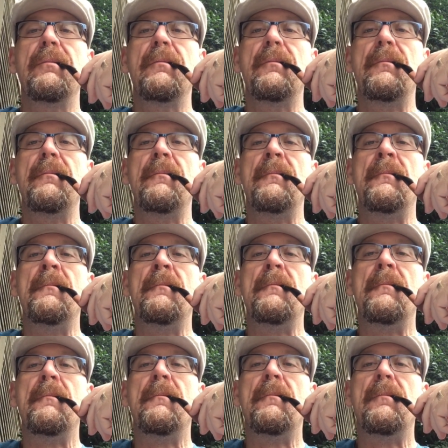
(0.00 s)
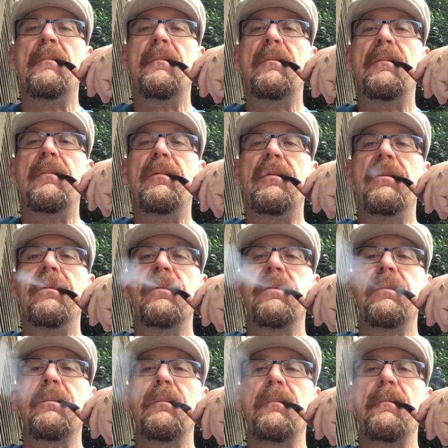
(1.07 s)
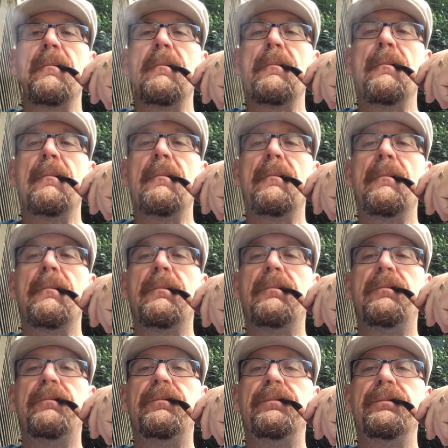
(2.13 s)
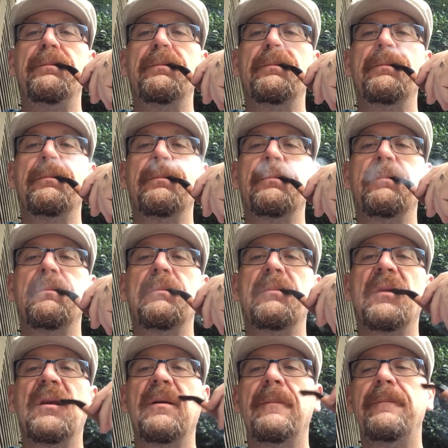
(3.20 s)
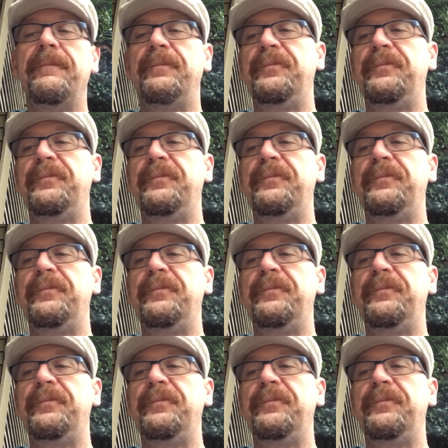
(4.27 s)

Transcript: (no one is talking)